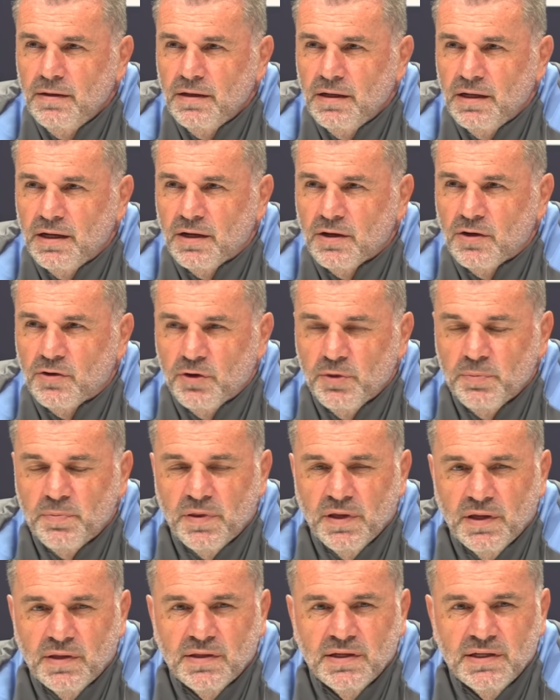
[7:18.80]
you know,
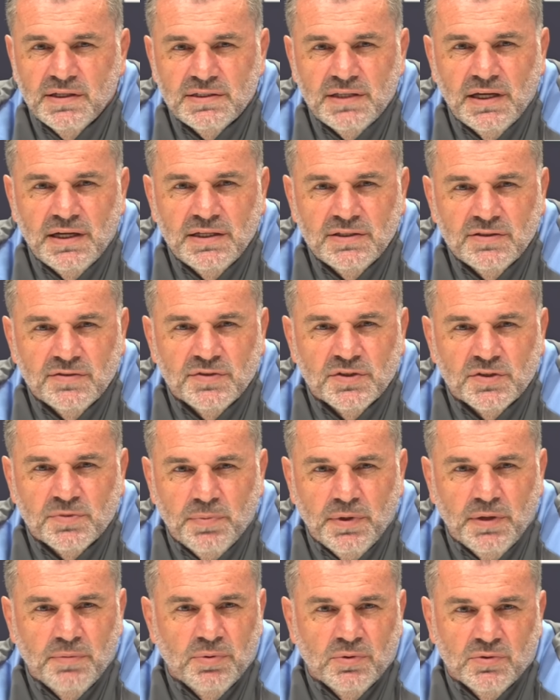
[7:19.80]
groupthink these days, of
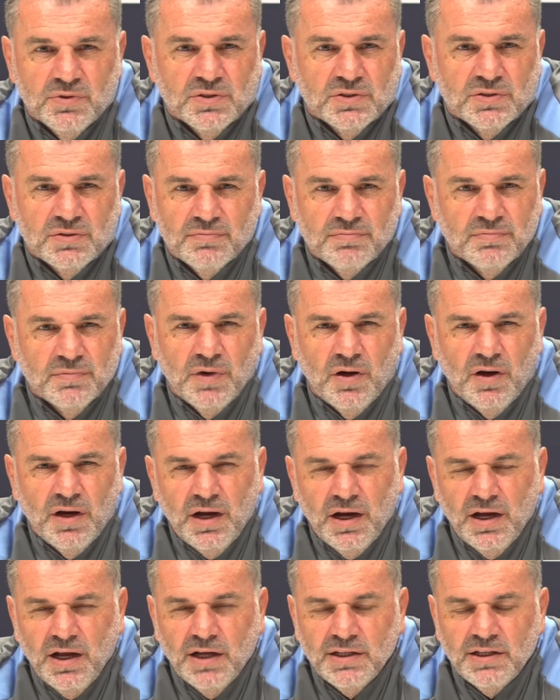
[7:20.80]
just people just,
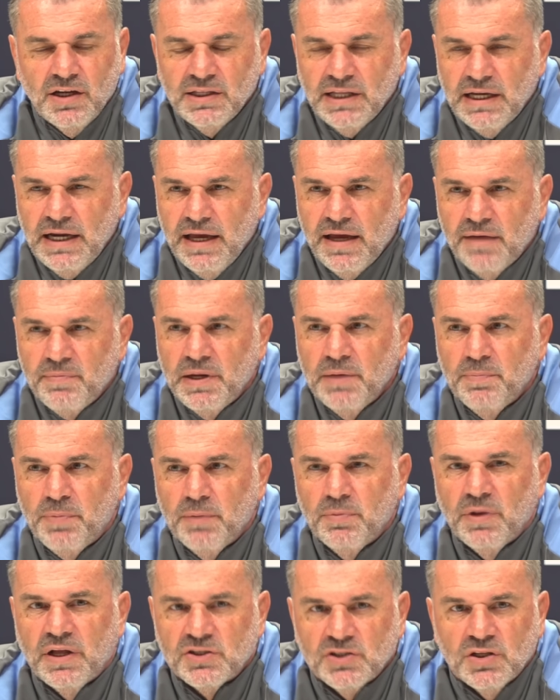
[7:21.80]
I don't know how many
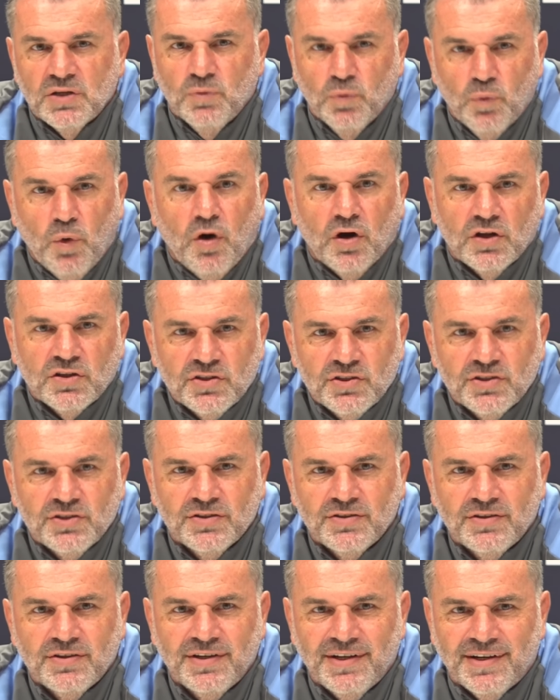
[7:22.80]
people actually
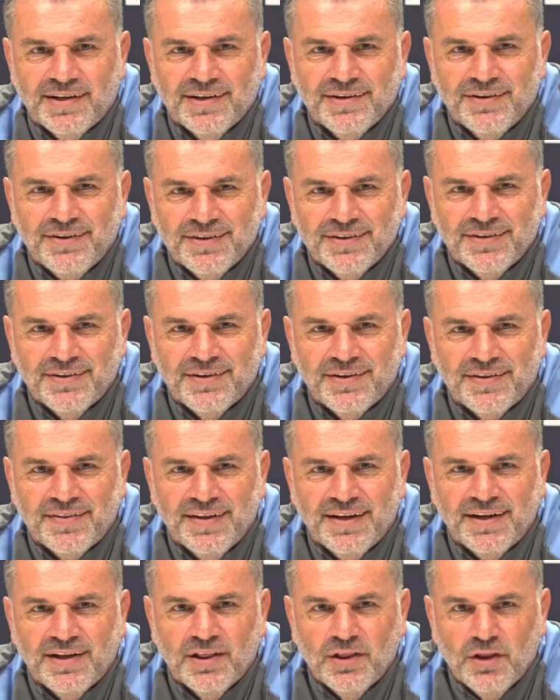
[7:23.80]
watch, you know. I
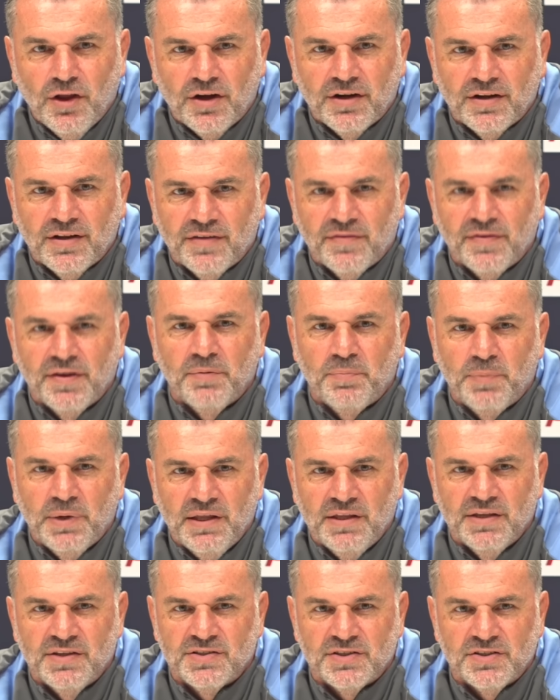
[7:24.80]
think a lot of the
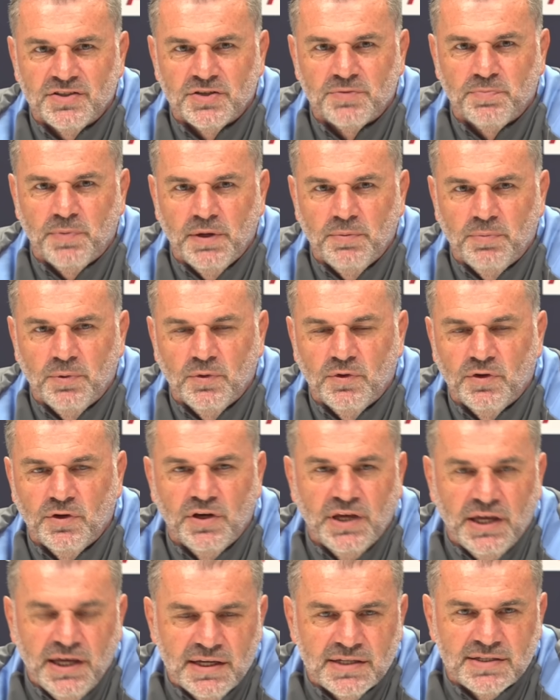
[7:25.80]
opinions are just people who
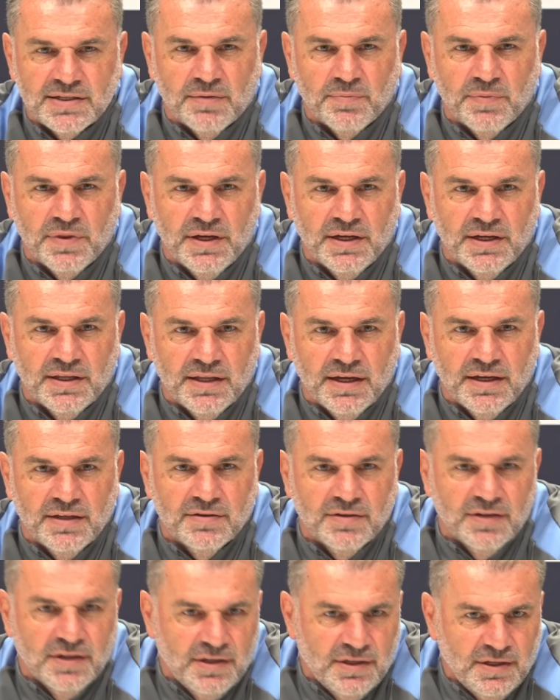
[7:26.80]
hear something and
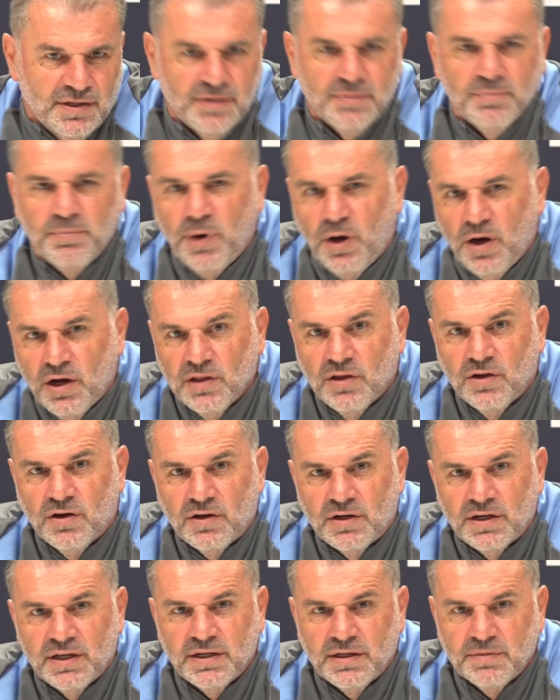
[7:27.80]
then pile
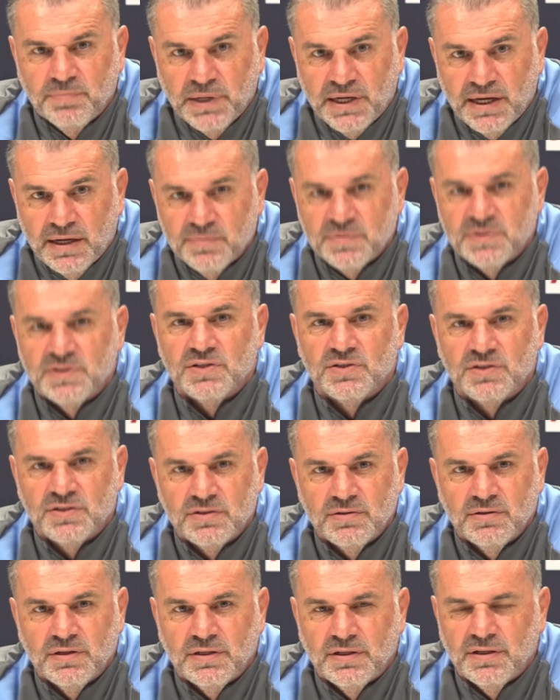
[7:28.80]
on and it becomes
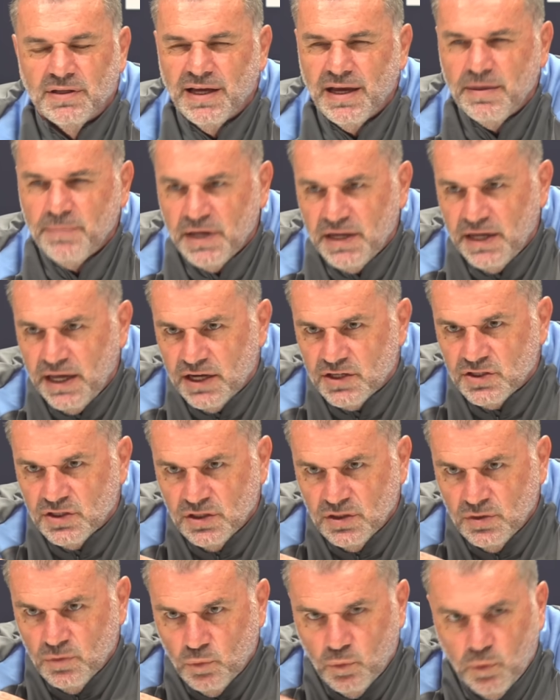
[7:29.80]
this, and how many
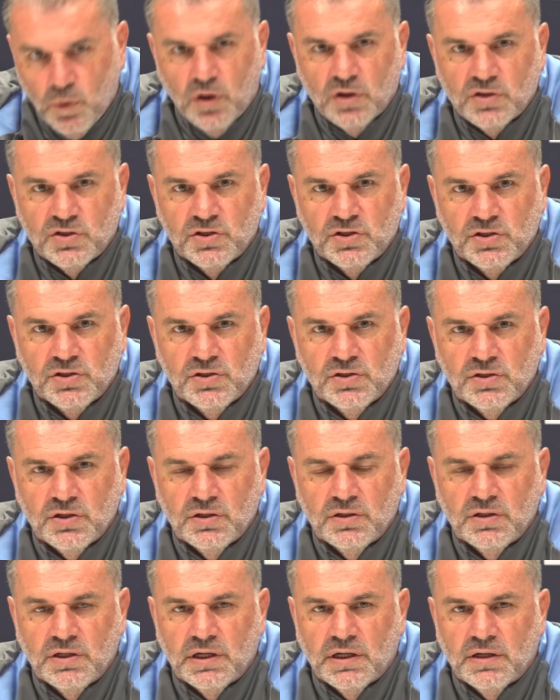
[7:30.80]
actually watch,
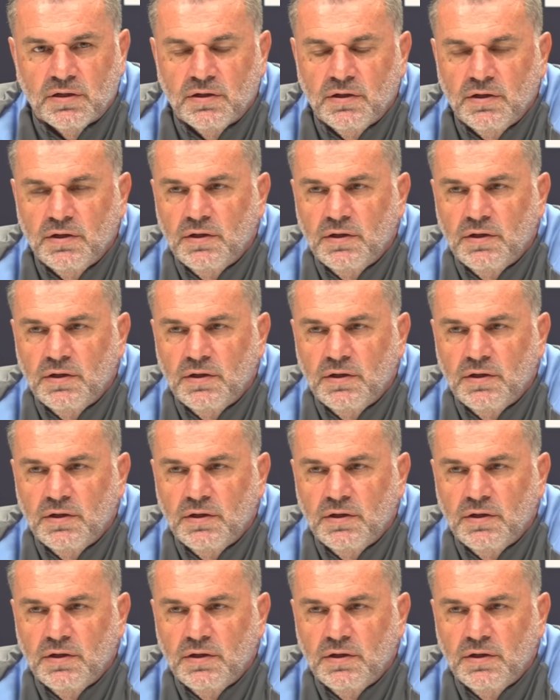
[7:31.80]
you know,